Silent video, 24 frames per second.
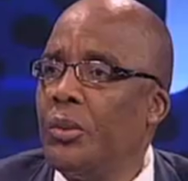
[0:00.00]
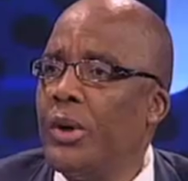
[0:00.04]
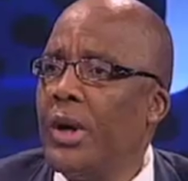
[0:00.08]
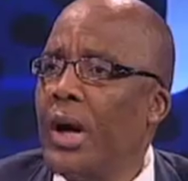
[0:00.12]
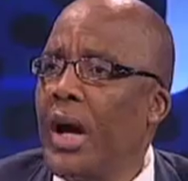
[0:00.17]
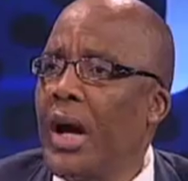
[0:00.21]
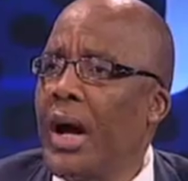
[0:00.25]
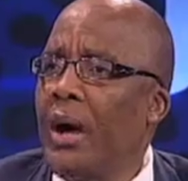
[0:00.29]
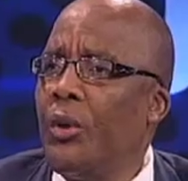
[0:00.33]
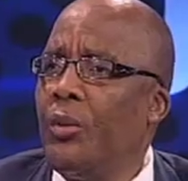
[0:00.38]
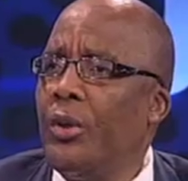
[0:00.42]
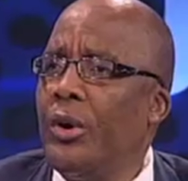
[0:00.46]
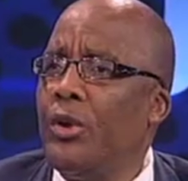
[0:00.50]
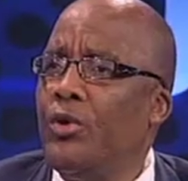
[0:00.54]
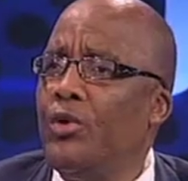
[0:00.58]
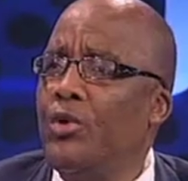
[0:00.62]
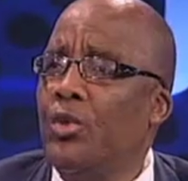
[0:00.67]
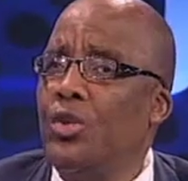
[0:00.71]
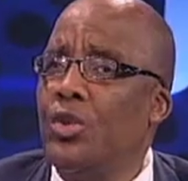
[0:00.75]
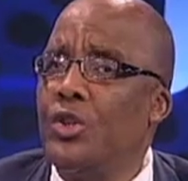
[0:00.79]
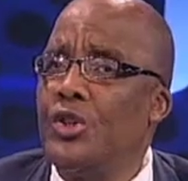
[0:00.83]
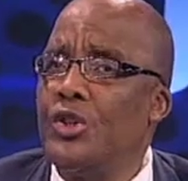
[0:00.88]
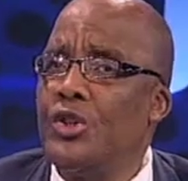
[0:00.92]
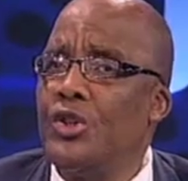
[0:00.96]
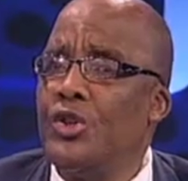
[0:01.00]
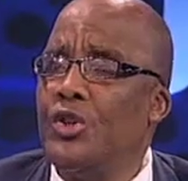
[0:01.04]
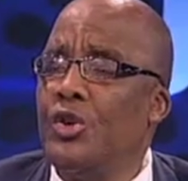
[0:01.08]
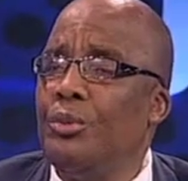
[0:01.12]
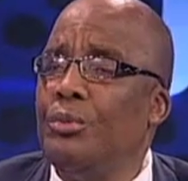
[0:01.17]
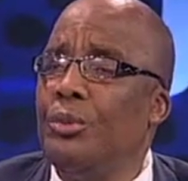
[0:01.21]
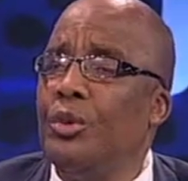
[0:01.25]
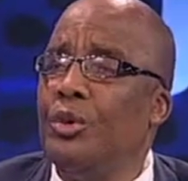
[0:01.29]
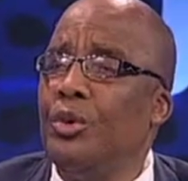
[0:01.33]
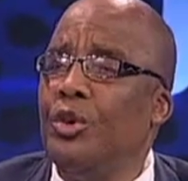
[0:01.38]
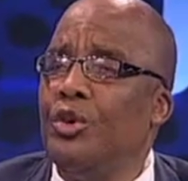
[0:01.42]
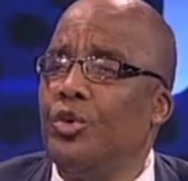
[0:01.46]
we are going to continue
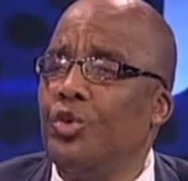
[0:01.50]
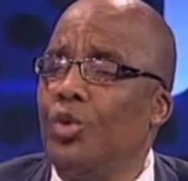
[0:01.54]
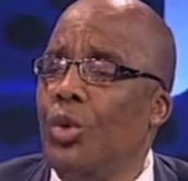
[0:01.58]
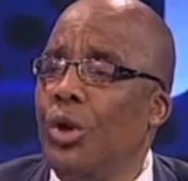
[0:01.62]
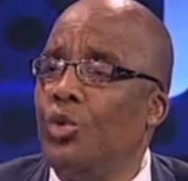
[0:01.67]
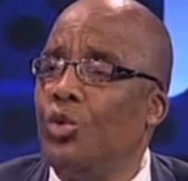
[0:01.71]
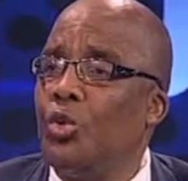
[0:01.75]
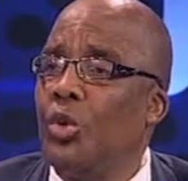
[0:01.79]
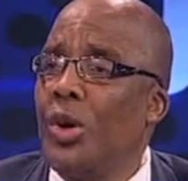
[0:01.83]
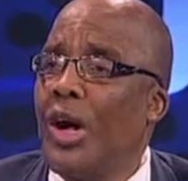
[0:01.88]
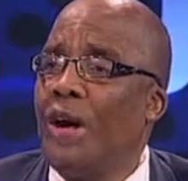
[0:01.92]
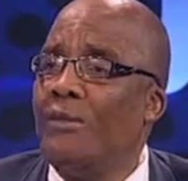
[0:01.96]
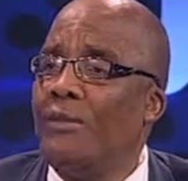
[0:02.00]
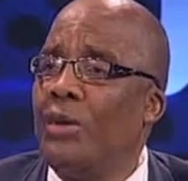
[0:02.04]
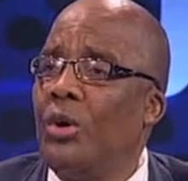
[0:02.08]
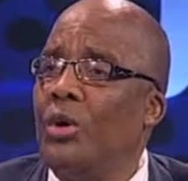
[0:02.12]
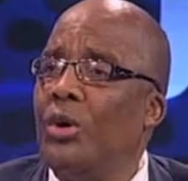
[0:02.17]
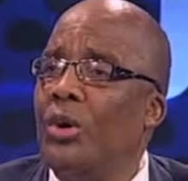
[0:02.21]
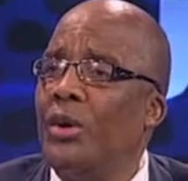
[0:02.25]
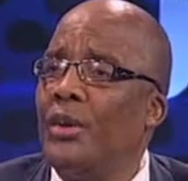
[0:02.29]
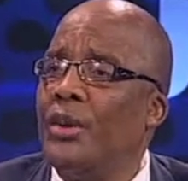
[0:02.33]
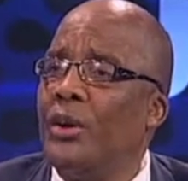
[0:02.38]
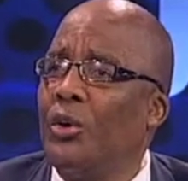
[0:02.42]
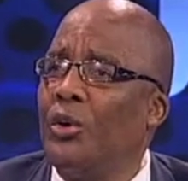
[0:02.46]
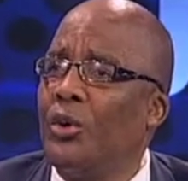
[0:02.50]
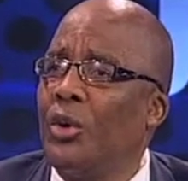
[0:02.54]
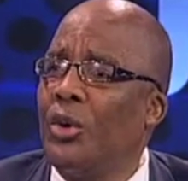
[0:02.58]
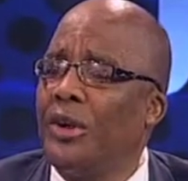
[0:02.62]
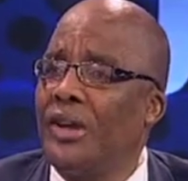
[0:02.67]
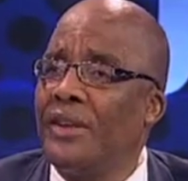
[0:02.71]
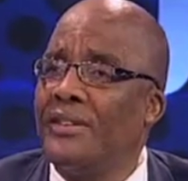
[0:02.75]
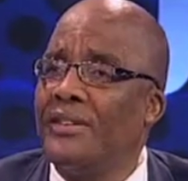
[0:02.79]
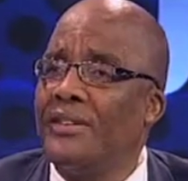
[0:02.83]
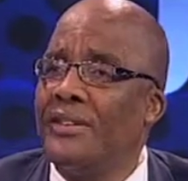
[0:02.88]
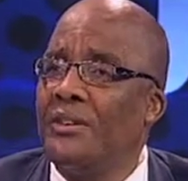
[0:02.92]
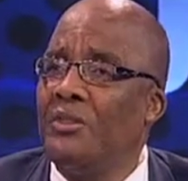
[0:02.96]
because we want to cover all the
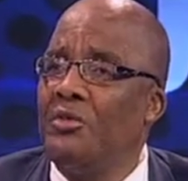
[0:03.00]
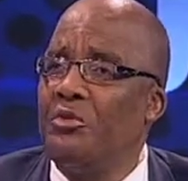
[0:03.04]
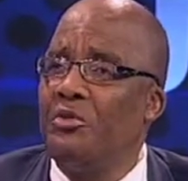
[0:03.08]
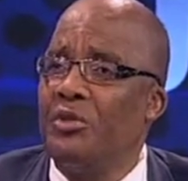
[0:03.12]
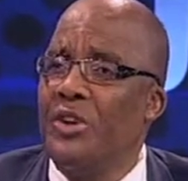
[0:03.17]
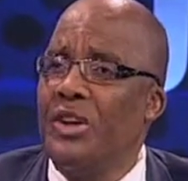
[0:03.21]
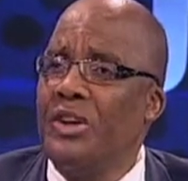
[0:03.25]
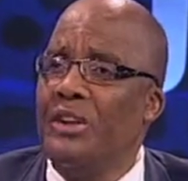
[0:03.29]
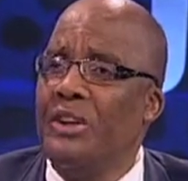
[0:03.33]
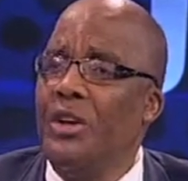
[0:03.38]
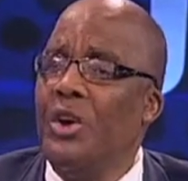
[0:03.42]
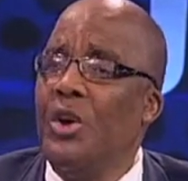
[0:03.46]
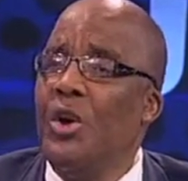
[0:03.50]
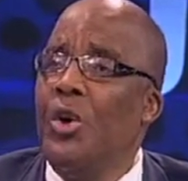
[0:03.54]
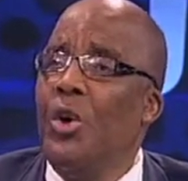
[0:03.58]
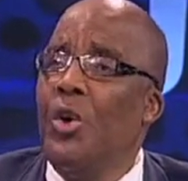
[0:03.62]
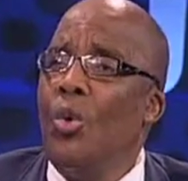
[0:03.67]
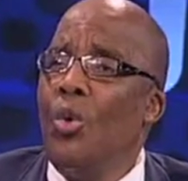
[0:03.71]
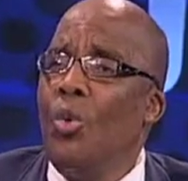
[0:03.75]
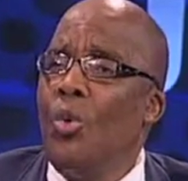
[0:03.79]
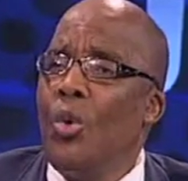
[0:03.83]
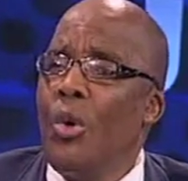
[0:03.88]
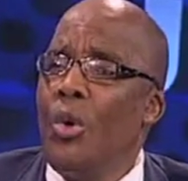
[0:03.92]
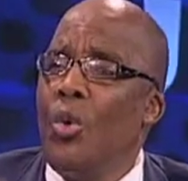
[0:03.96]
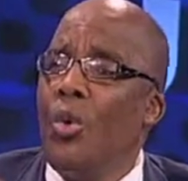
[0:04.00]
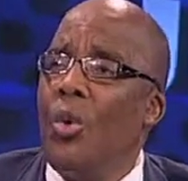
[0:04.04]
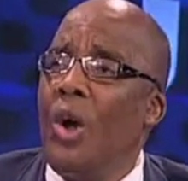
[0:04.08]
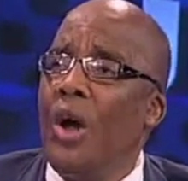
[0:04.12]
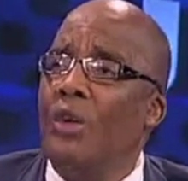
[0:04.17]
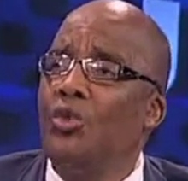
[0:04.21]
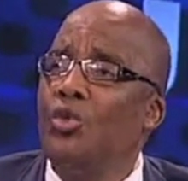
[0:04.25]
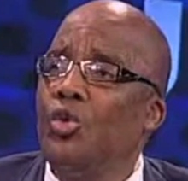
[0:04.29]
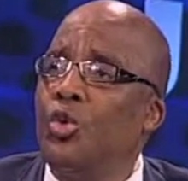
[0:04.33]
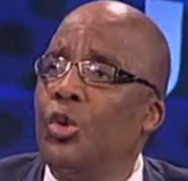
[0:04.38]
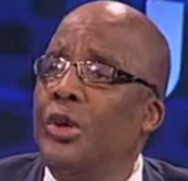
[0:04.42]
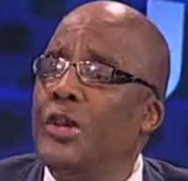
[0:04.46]
corners. In fact, we
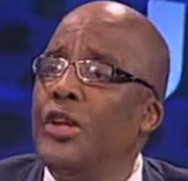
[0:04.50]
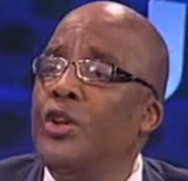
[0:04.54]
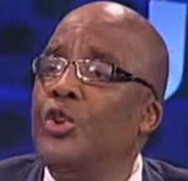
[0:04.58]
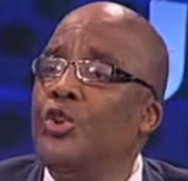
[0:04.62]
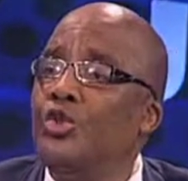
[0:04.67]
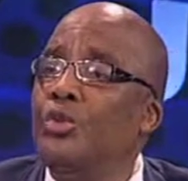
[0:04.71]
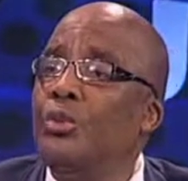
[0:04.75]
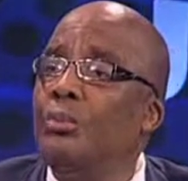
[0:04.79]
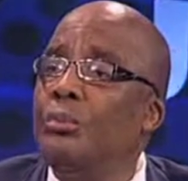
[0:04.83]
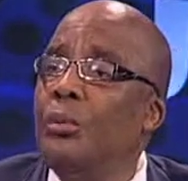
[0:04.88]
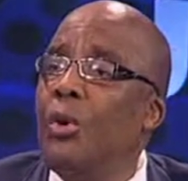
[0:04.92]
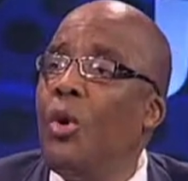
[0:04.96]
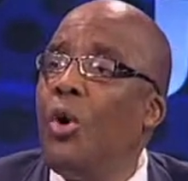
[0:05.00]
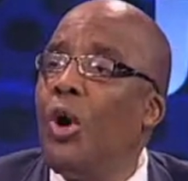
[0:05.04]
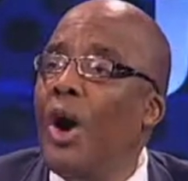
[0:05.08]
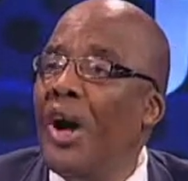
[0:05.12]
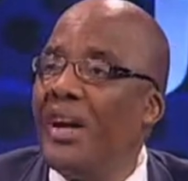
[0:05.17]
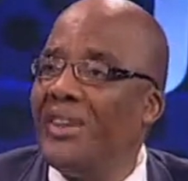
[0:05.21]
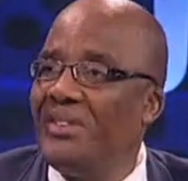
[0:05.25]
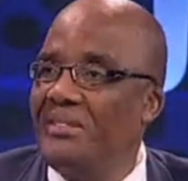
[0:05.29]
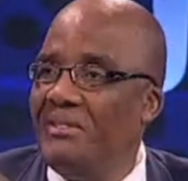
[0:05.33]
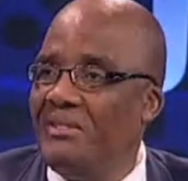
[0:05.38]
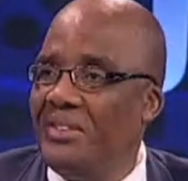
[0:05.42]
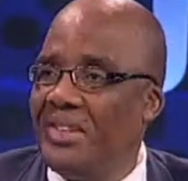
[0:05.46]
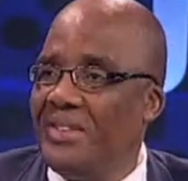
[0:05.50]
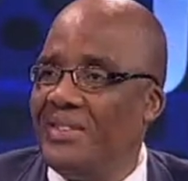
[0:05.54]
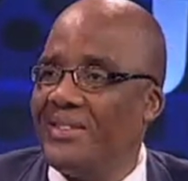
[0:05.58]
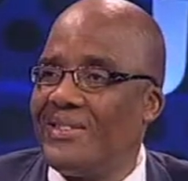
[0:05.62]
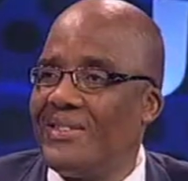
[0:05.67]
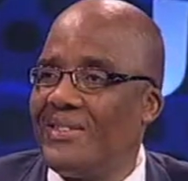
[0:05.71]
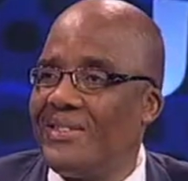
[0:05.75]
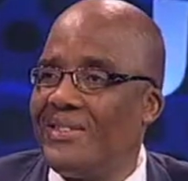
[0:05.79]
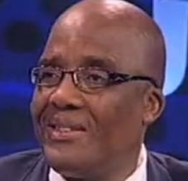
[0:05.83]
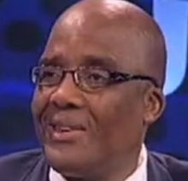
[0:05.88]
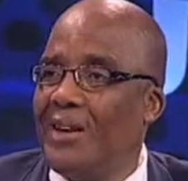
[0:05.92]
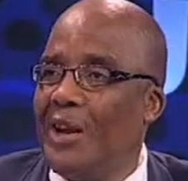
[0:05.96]
want to issue more
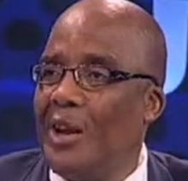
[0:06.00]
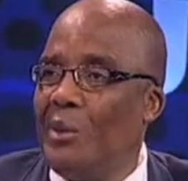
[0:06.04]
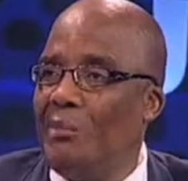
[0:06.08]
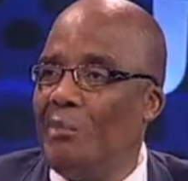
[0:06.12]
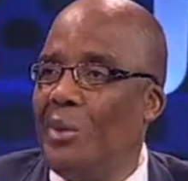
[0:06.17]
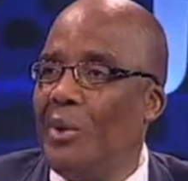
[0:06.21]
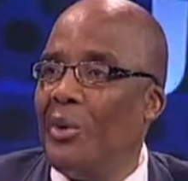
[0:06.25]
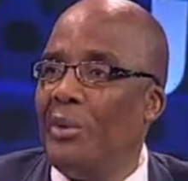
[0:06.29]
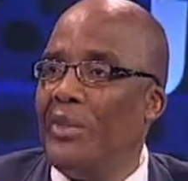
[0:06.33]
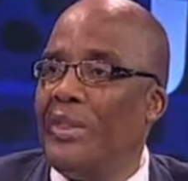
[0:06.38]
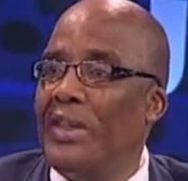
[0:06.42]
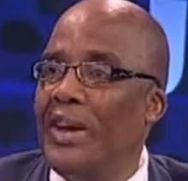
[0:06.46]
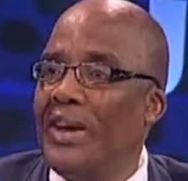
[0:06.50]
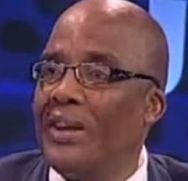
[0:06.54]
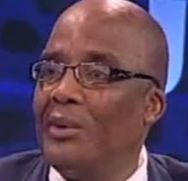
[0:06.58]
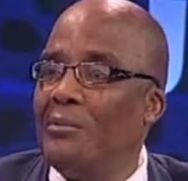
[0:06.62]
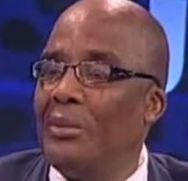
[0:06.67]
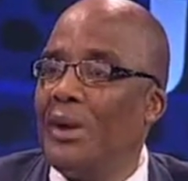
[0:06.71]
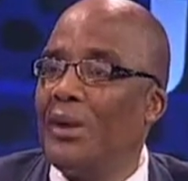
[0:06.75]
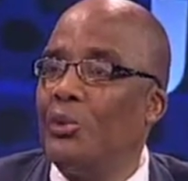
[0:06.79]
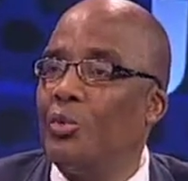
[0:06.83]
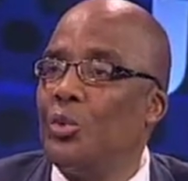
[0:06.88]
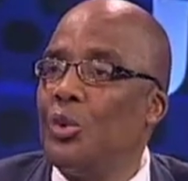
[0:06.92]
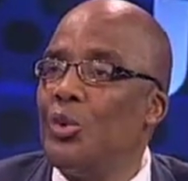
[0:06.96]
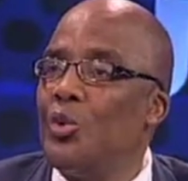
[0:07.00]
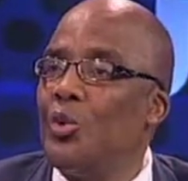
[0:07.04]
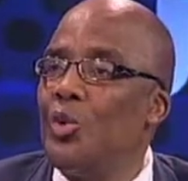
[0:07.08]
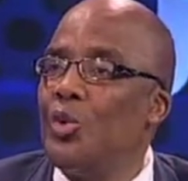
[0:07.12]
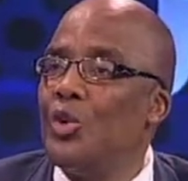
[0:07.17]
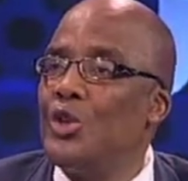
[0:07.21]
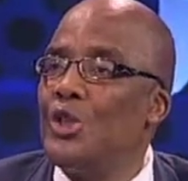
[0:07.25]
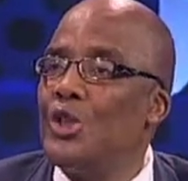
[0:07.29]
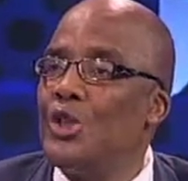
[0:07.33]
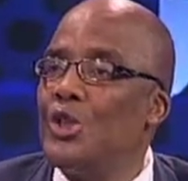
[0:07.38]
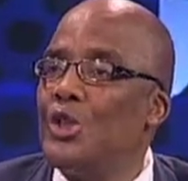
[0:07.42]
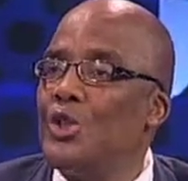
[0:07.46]
adverts about that, but we
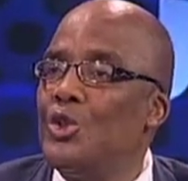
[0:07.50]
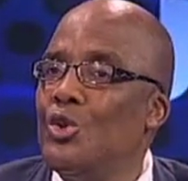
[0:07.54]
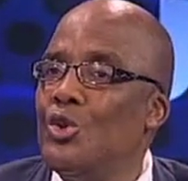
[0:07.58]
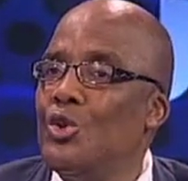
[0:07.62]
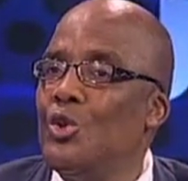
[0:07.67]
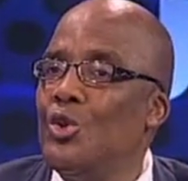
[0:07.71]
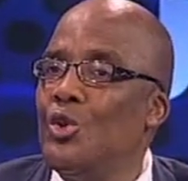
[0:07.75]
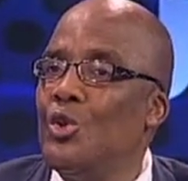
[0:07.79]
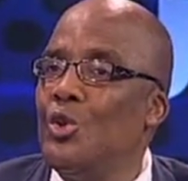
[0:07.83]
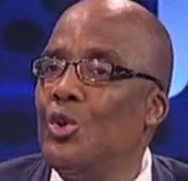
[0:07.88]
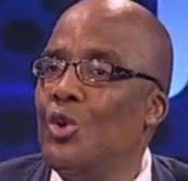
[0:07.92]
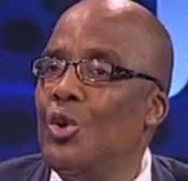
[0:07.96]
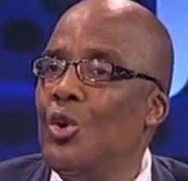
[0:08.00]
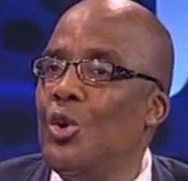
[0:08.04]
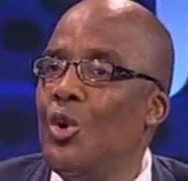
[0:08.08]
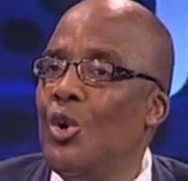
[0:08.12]
continue